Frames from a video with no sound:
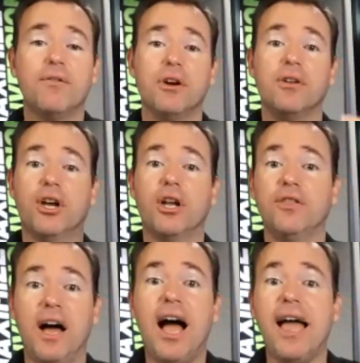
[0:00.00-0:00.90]

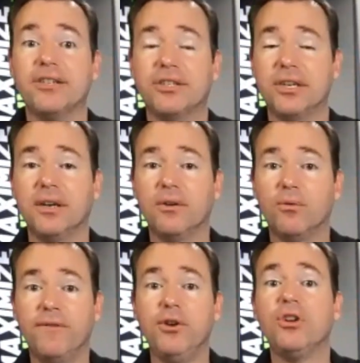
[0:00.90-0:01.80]
the highest
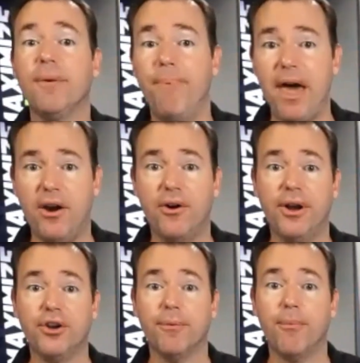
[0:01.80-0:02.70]
reviewed competitor
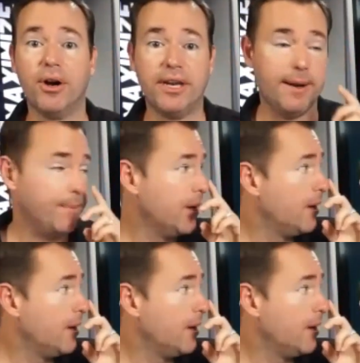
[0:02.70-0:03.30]
in your market?